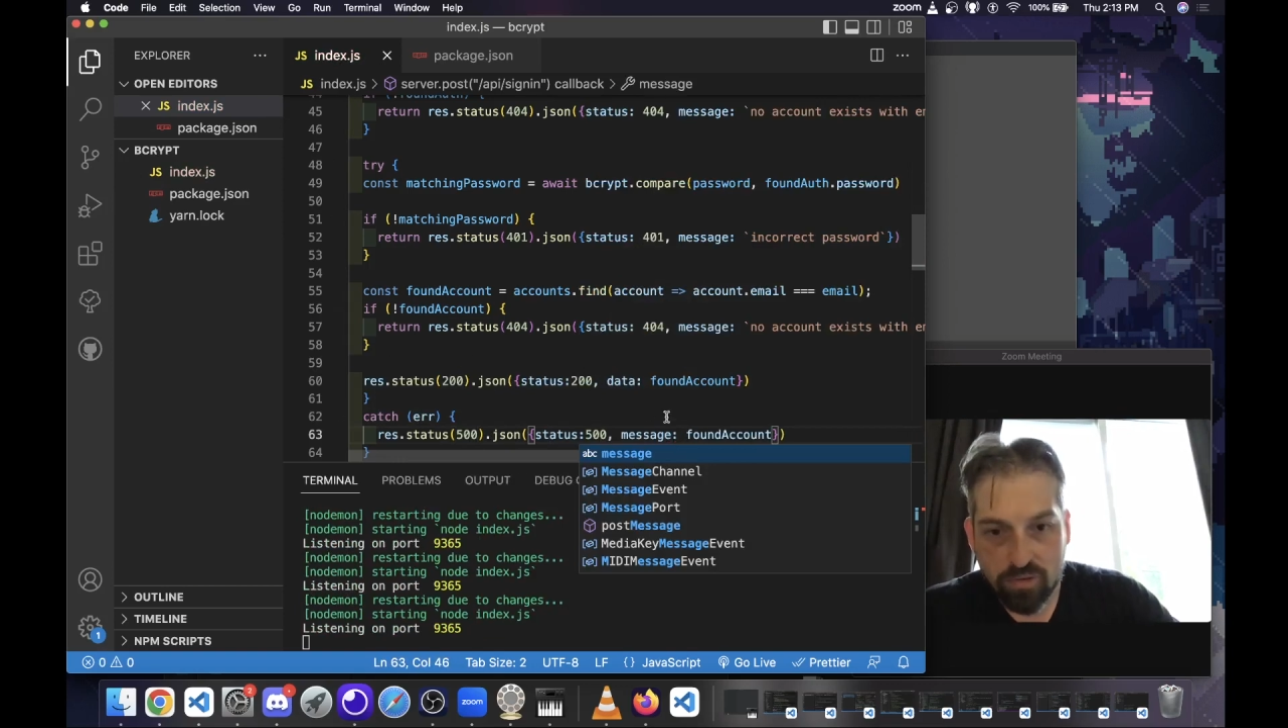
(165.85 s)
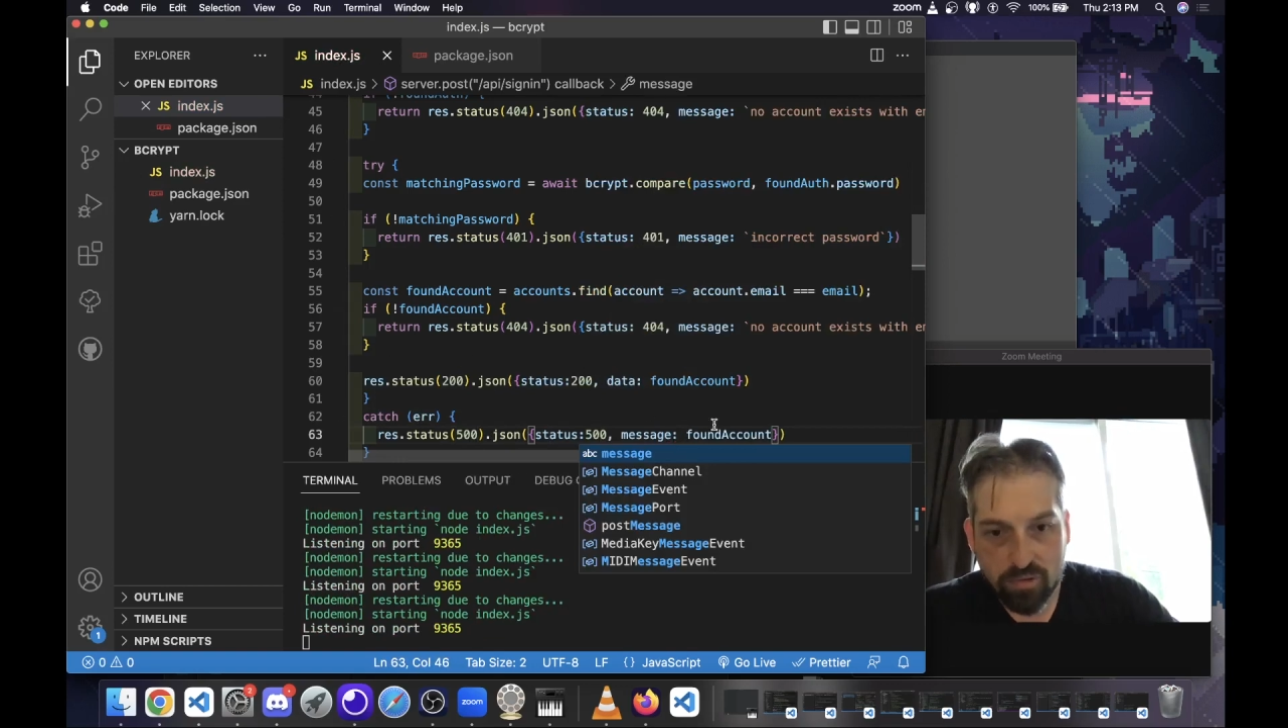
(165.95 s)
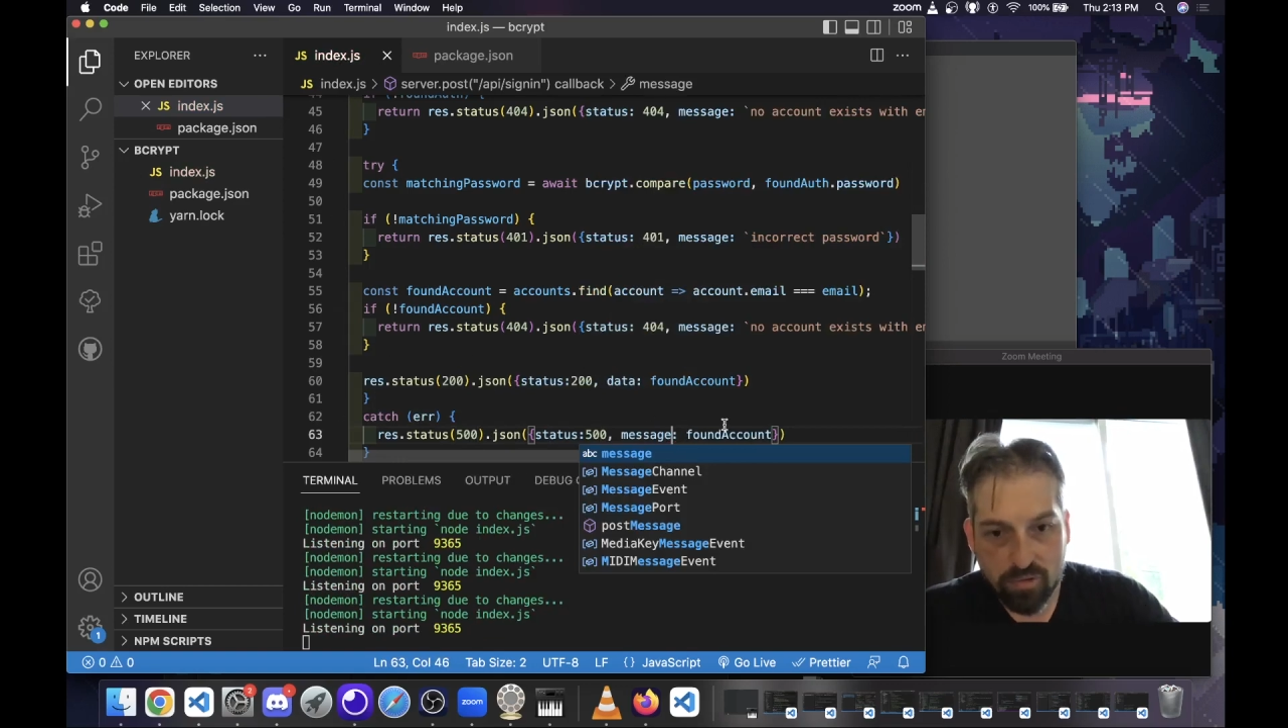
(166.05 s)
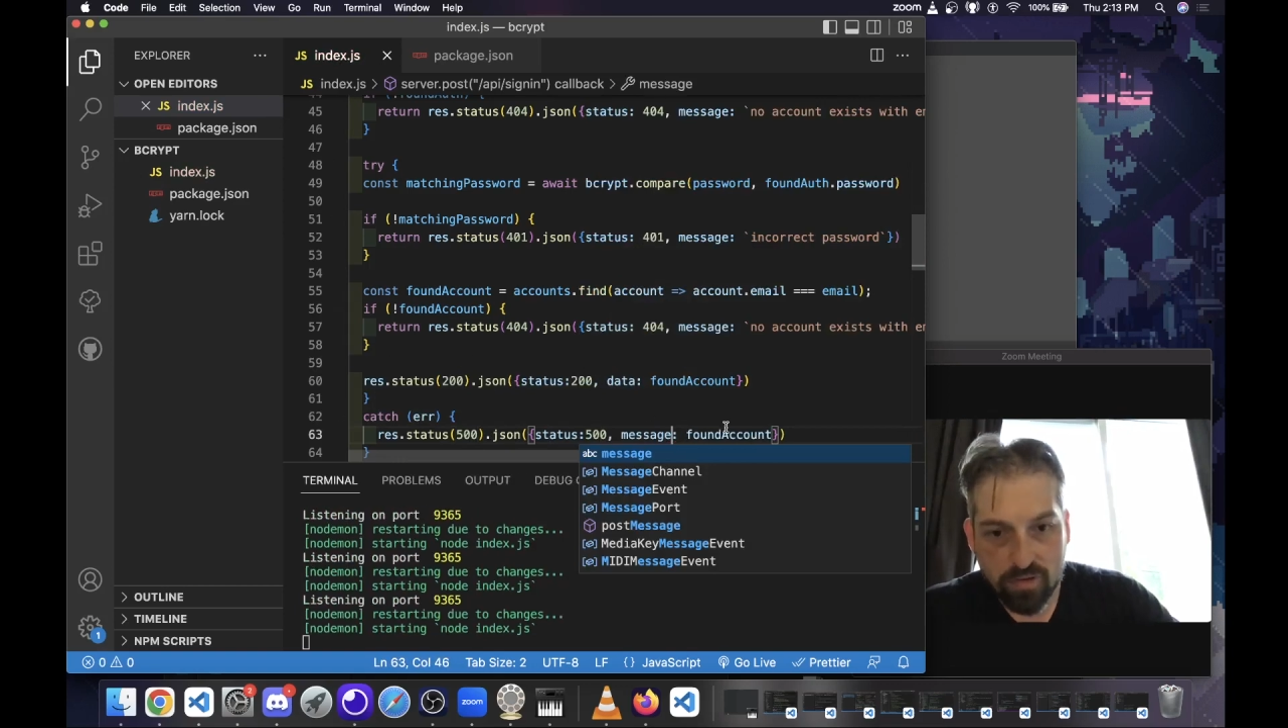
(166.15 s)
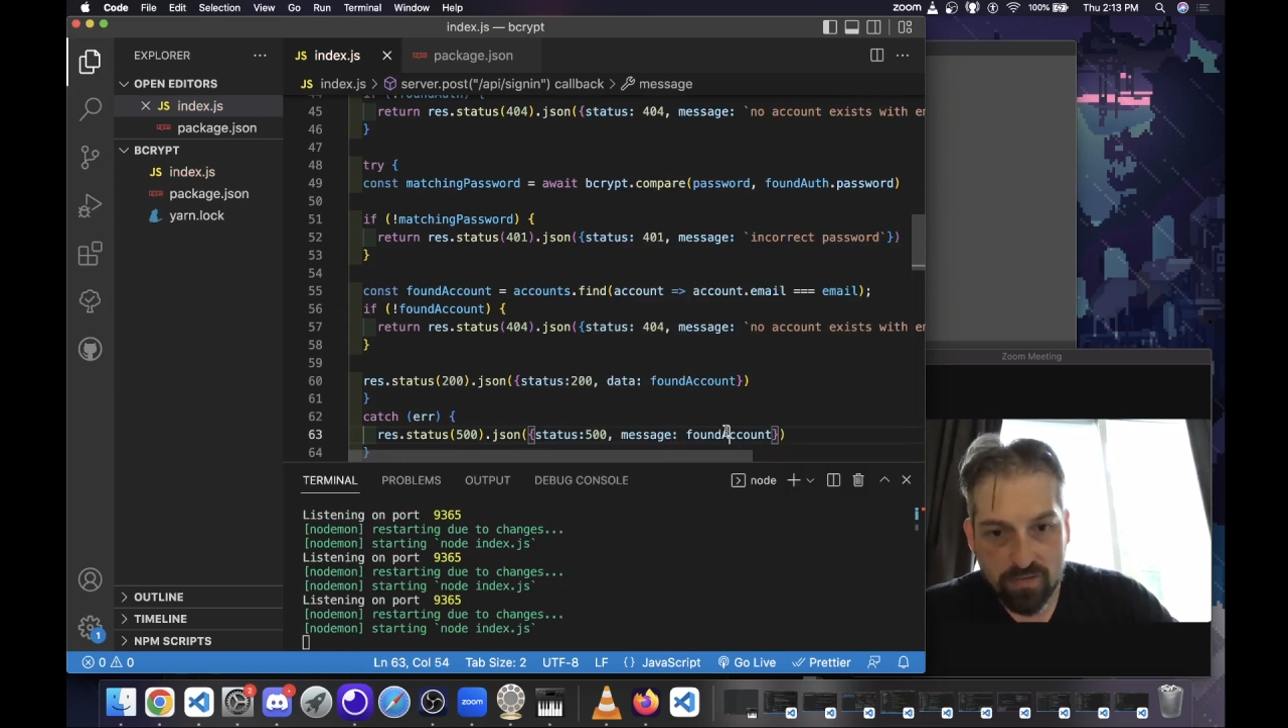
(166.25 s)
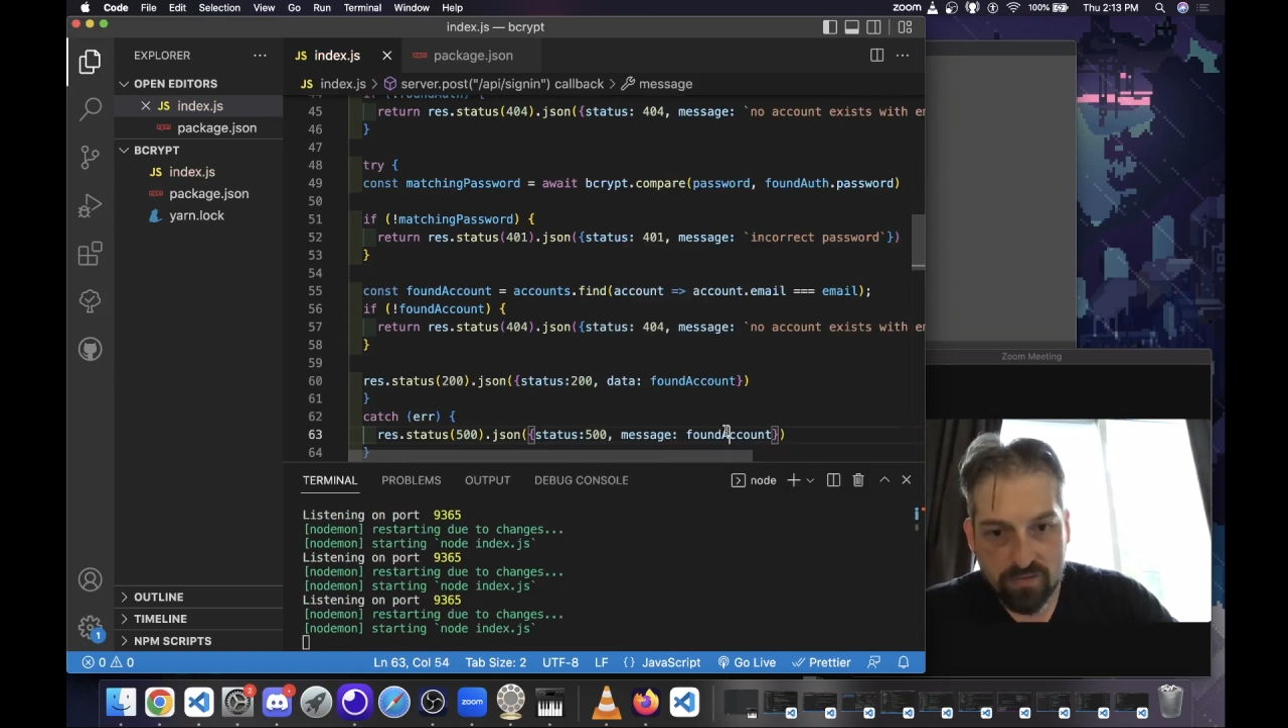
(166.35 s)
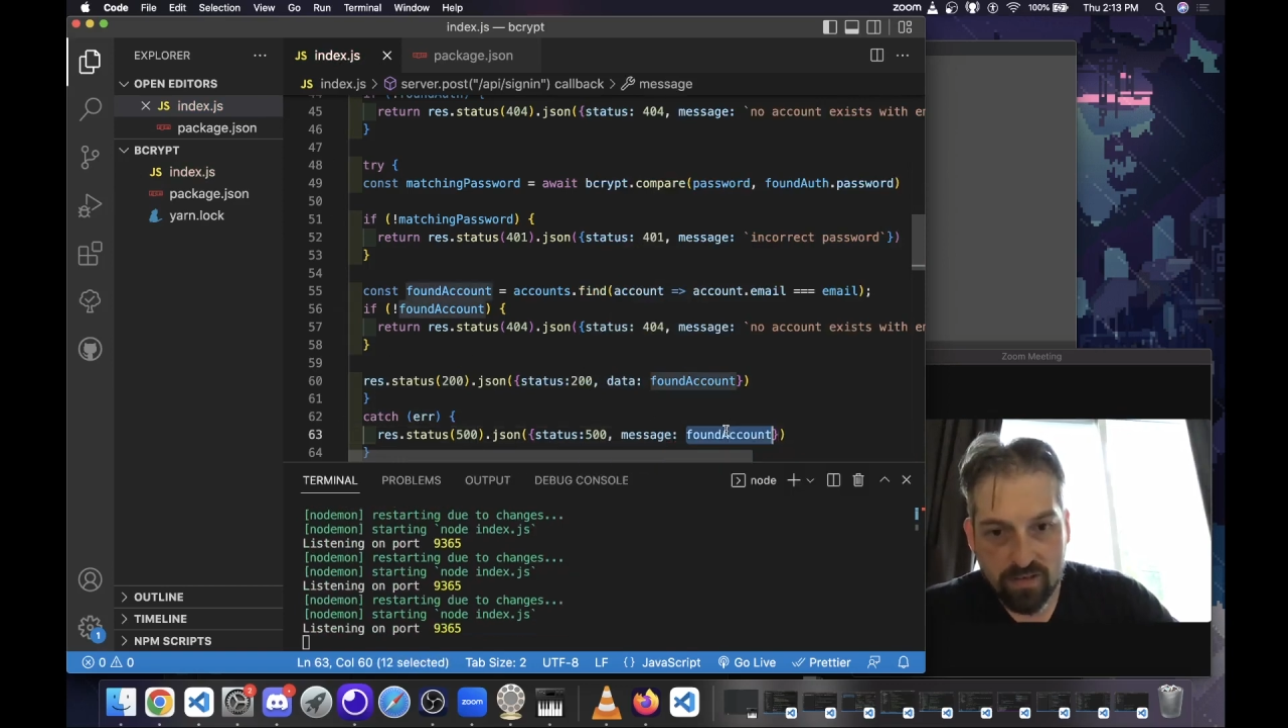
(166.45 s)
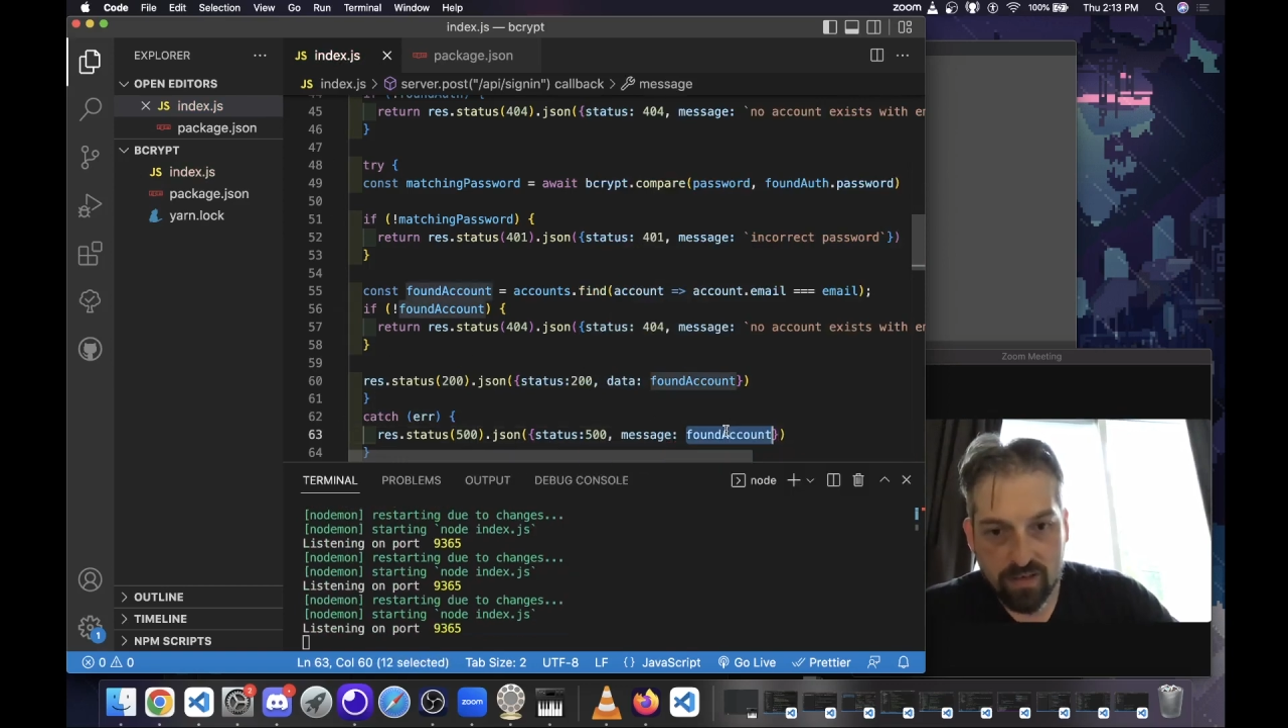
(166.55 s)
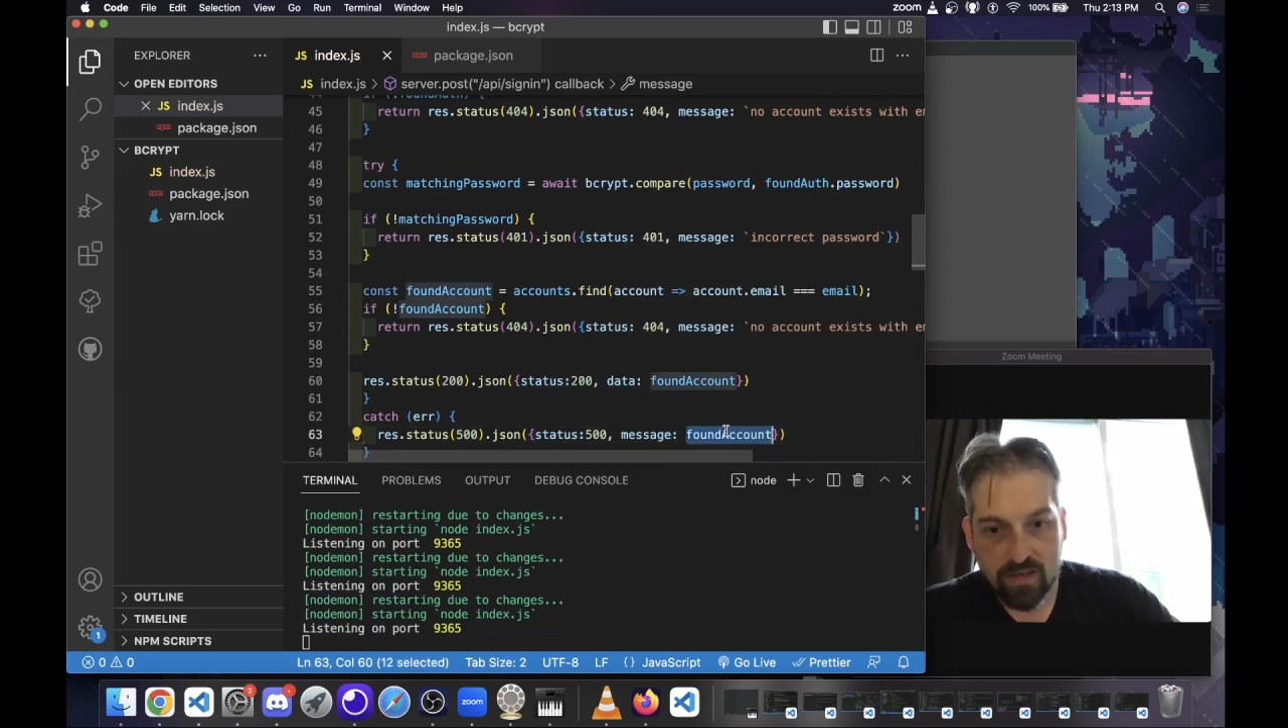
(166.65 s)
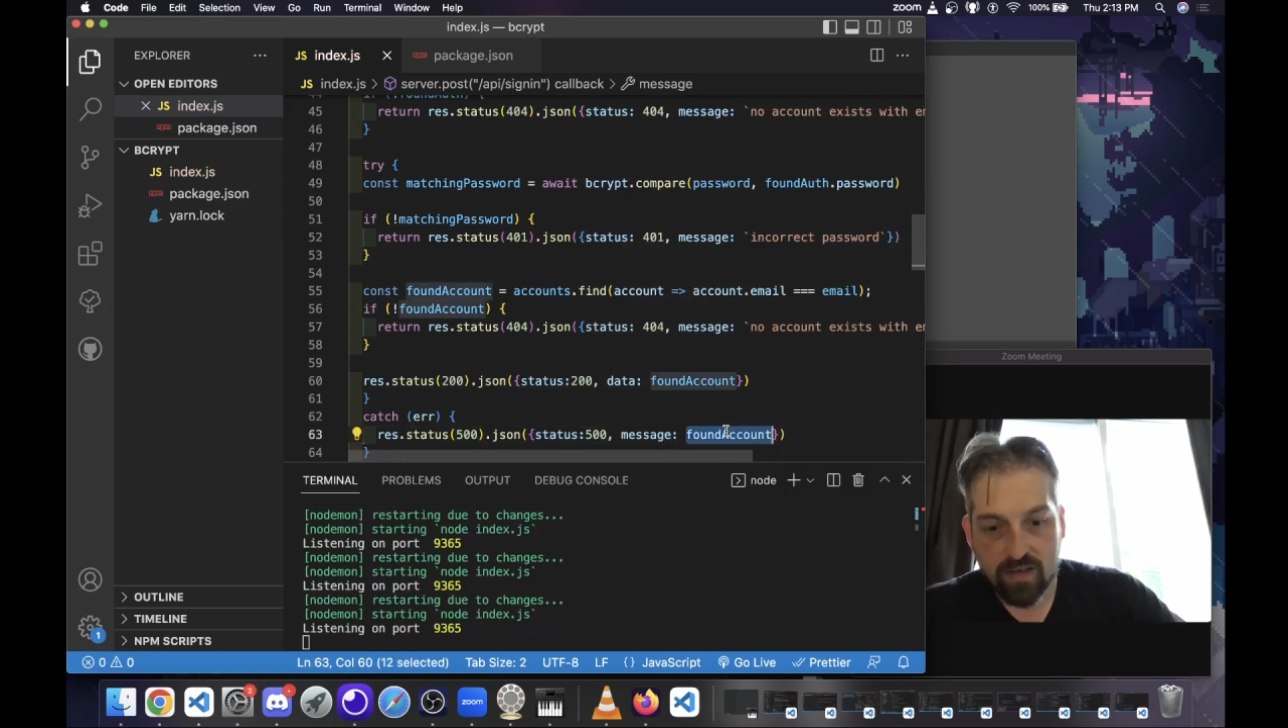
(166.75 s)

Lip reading: so let's say